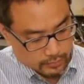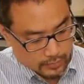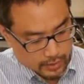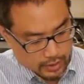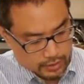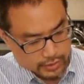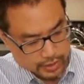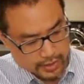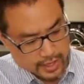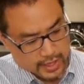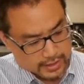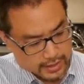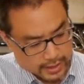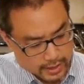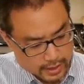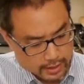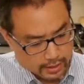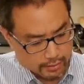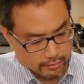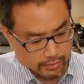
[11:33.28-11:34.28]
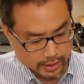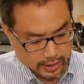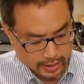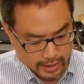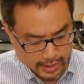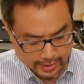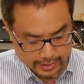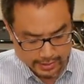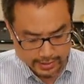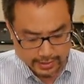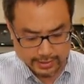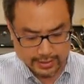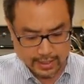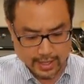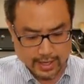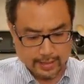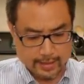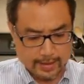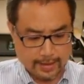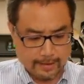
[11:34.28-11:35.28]
So that's a really nice
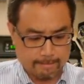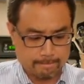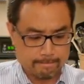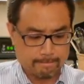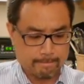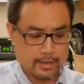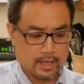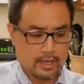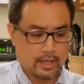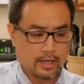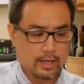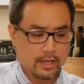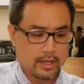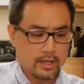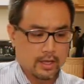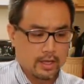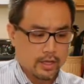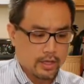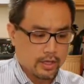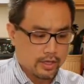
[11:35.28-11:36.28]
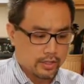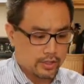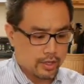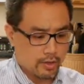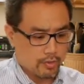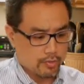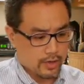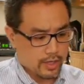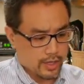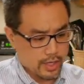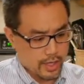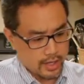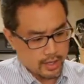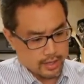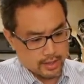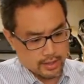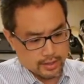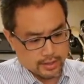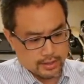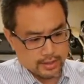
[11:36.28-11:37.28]
design there. So
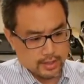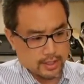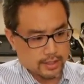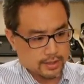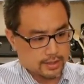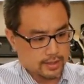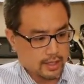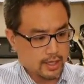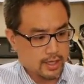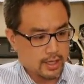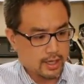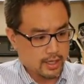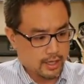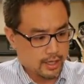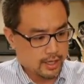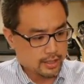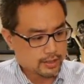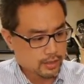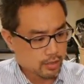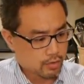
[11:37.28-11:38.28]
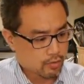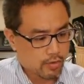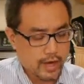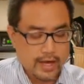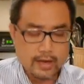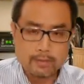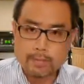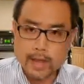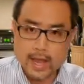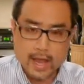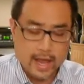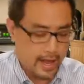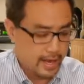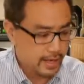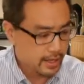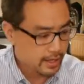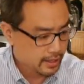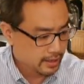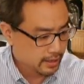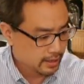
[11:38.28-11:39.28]
really, it's a great
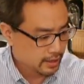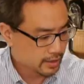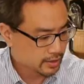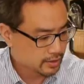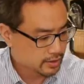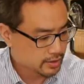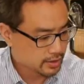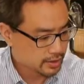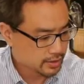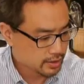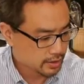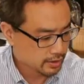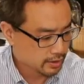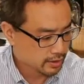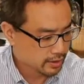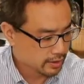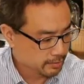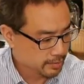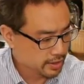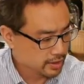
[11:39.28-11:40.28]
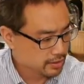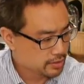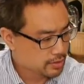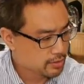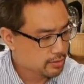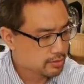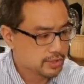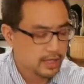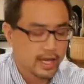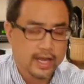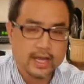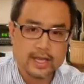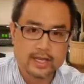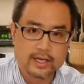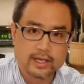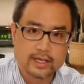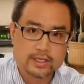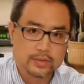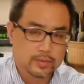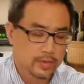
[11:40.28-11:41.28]
bag. It's just a little bit too
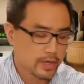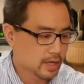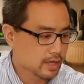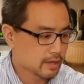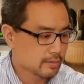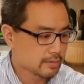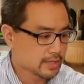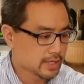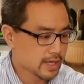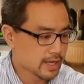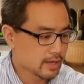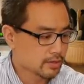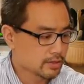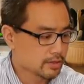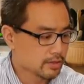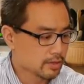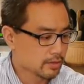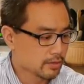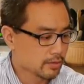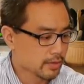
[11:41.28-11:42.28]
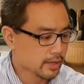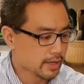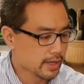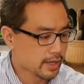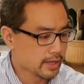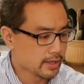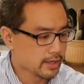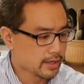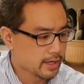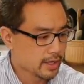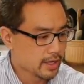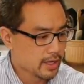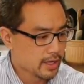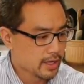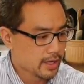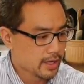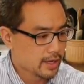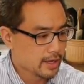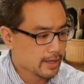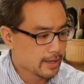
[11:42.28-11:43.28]
tight is what it comes down to. And
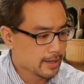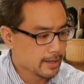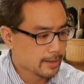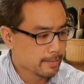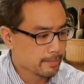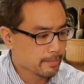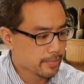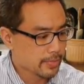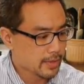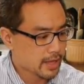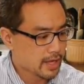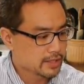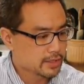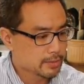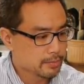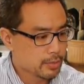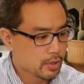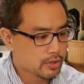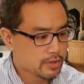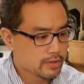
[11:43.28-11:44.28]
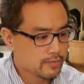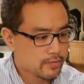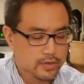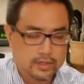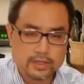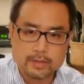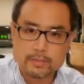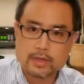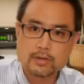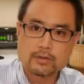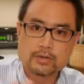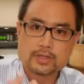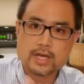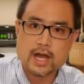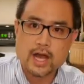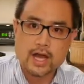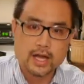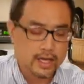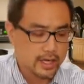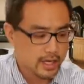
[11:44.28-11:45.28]
I suppose if you're someone who's
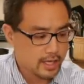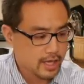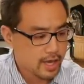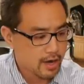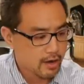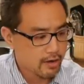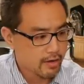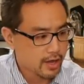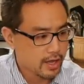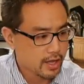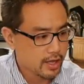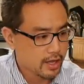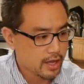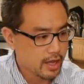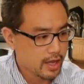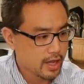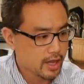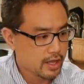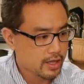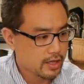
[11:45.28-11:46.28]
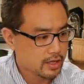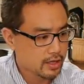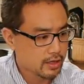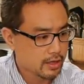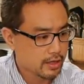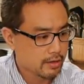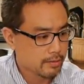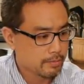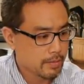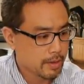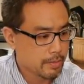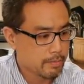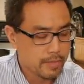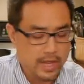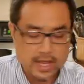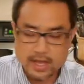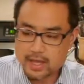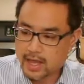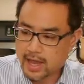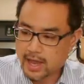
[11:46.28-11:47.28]
not going to carry a
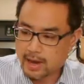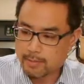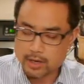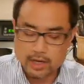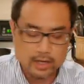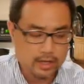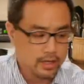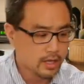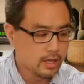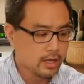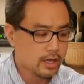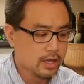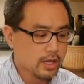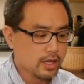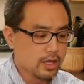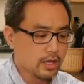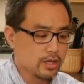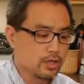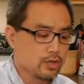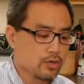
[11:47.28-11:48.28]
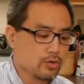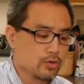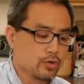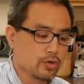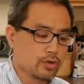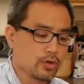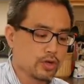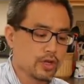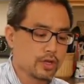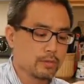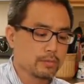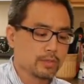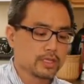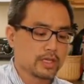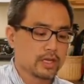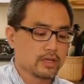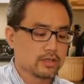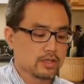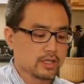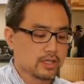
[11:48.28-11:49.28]
big camera, you could
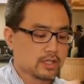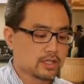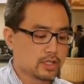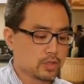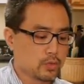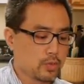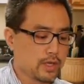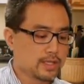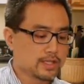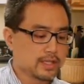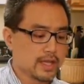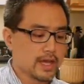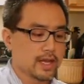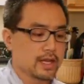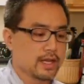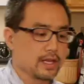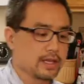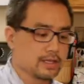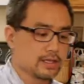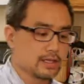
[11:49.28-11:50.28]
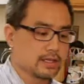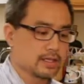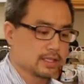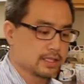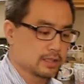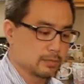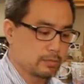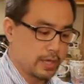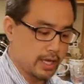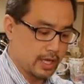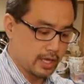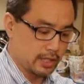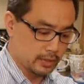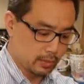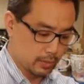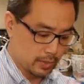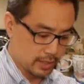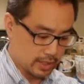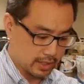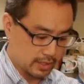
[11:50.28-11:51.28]
potentially squeeze that into this
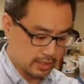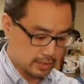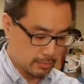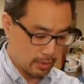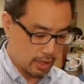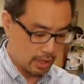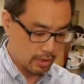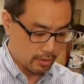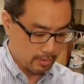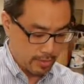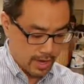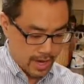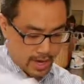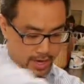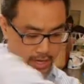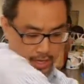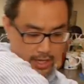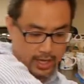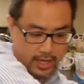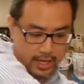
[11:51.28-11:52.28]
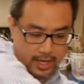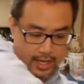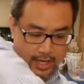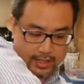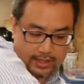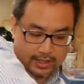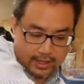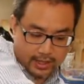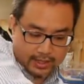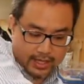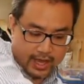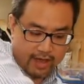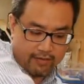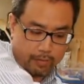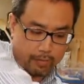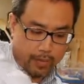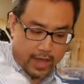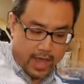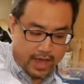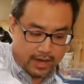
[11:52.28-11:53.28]
space with a smaller bag. It does have
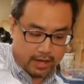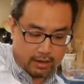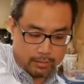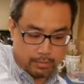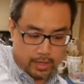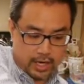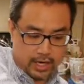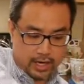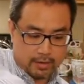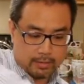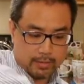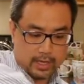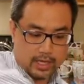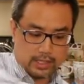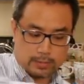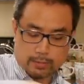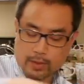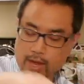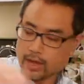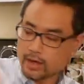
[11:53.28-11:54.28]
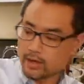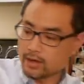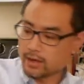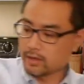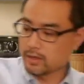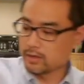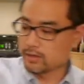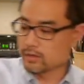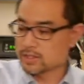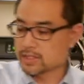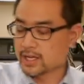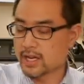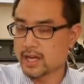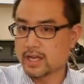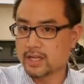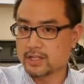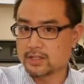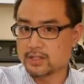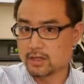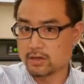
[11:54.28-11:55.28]
a padded bottom, and it's padded on either
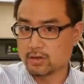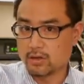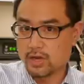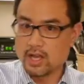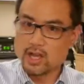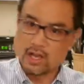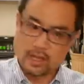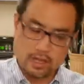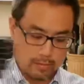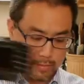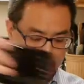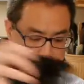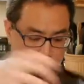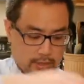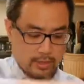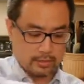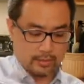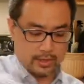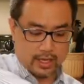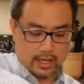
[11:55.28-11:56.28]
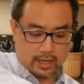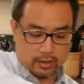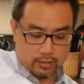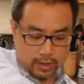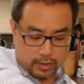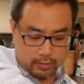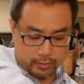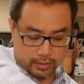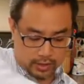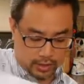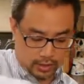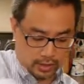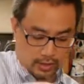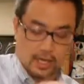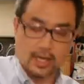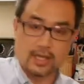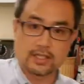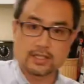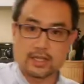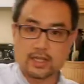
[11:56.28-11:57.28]
side, so you might be able to get away with just
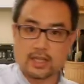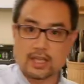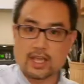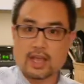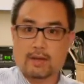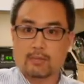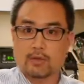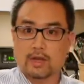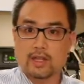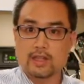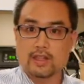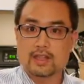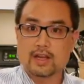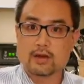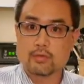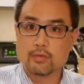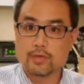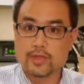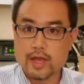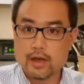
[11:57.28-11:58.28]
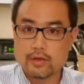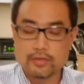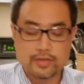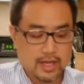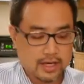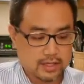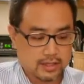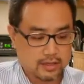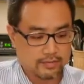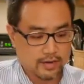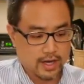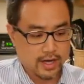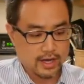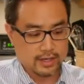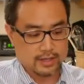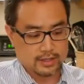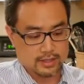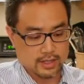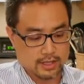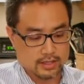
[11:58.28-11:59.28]
tossing a camera in there without that
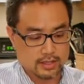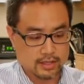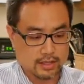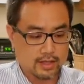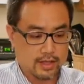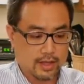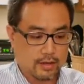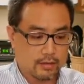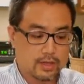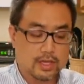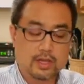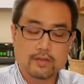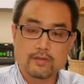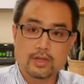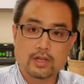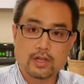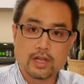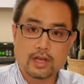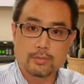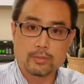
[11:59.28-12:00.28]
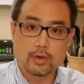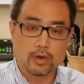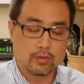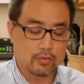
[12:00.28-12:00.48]
dividing section, and that would give you a lot more